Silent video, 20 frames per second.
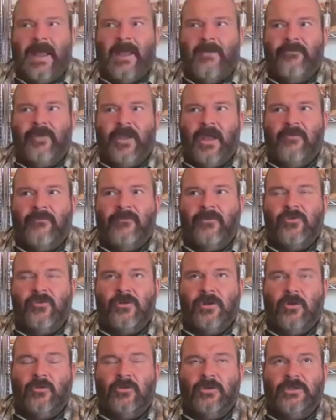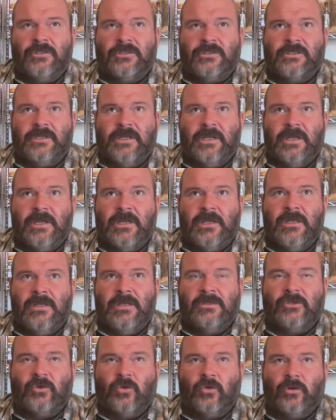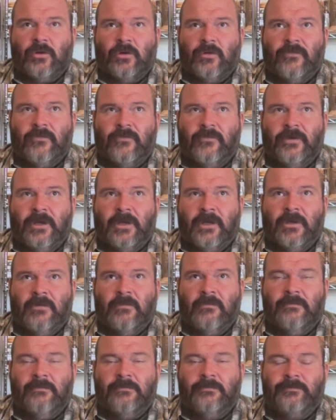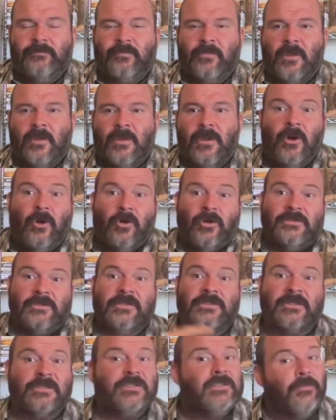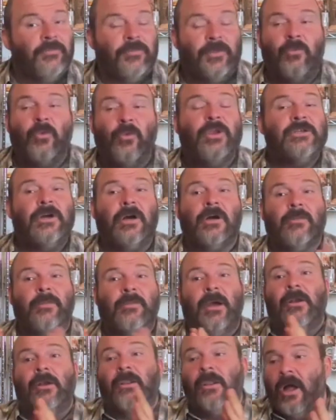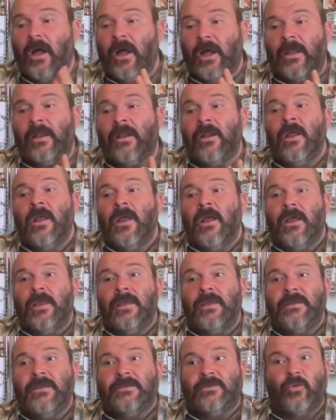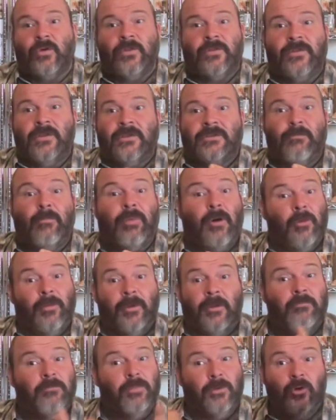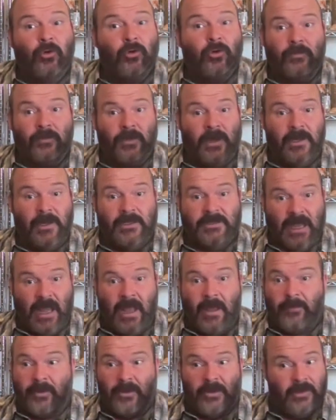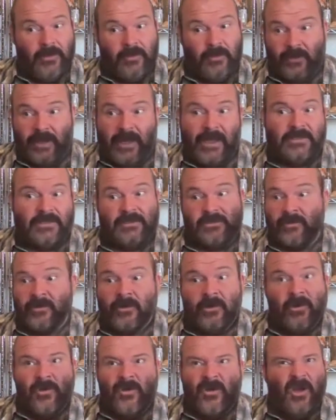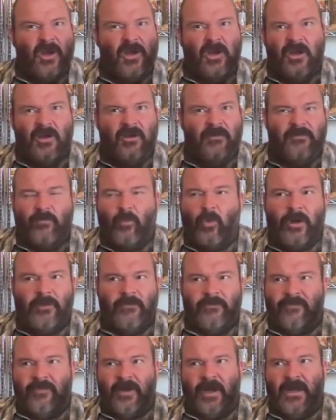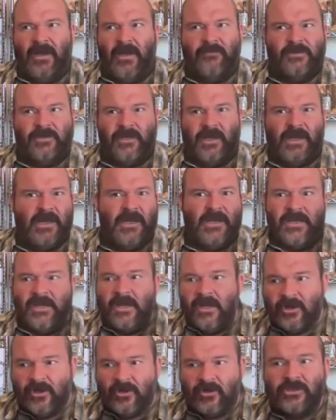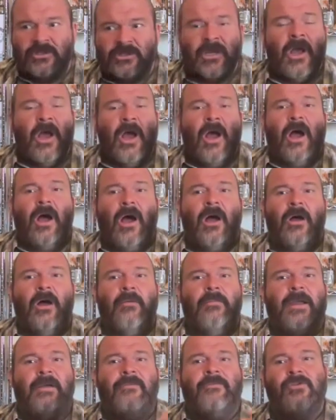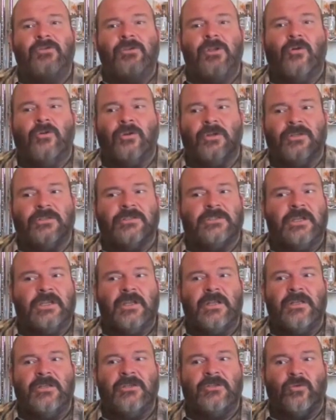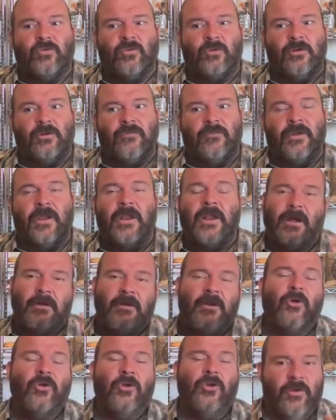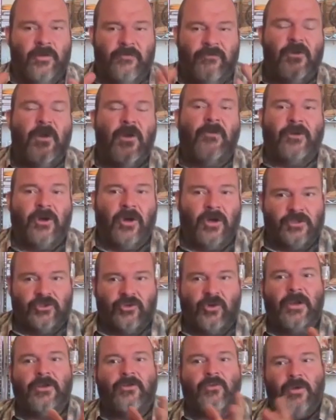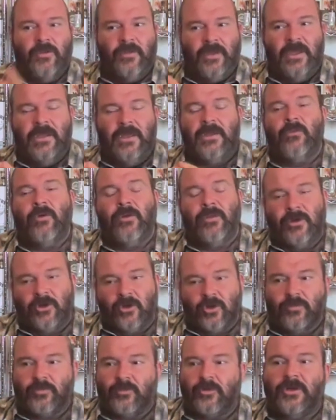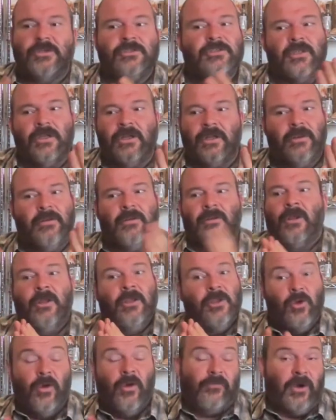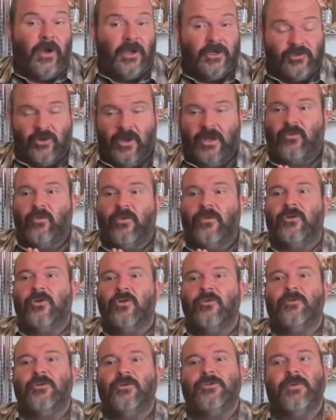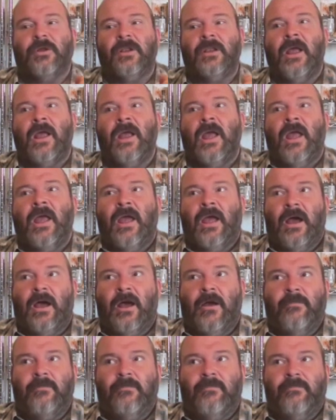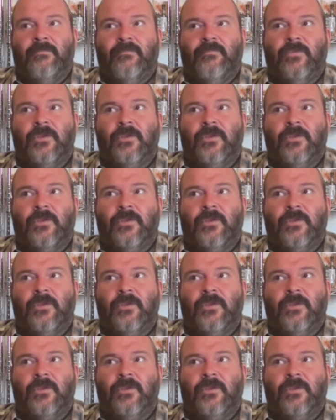have you noticed any sort of because this is something we talk about a lot, is with this bourbon boom that has happened in the last 5 to 8 years. Have you noticed any sort of, and I know if you have contract with a cooperage, then you have contract with a cooperage, but have